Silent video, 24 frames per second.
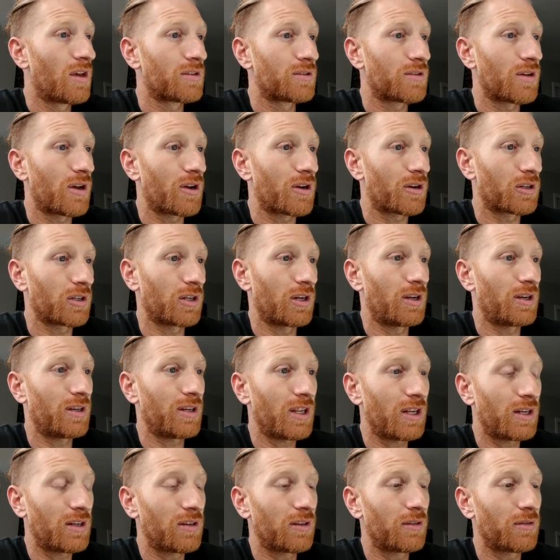So you're going to
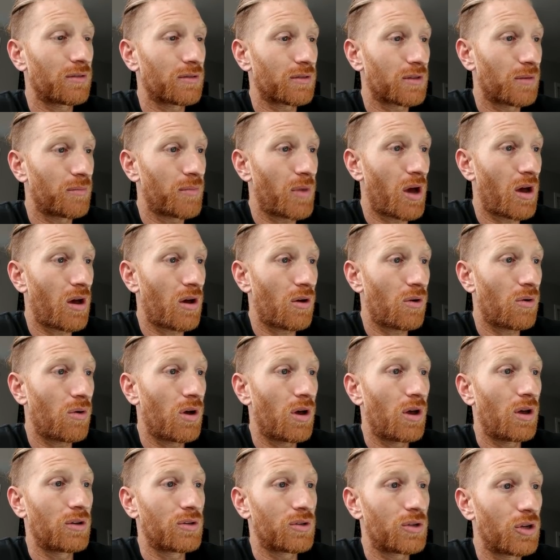need to mow
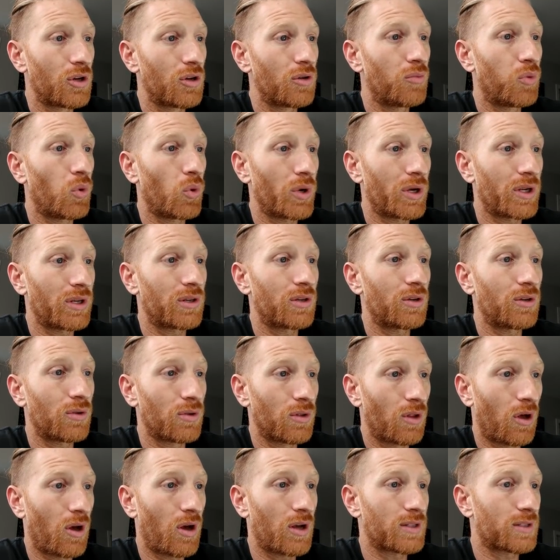
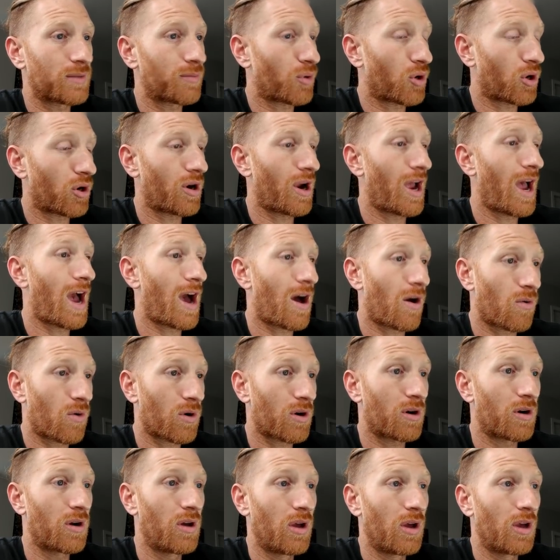2.2 lawns per
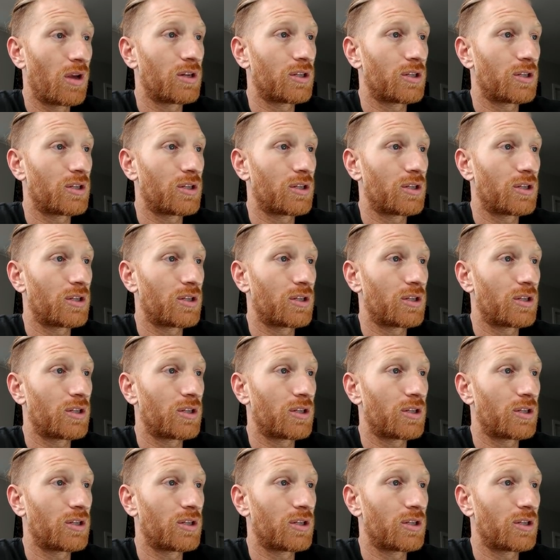hour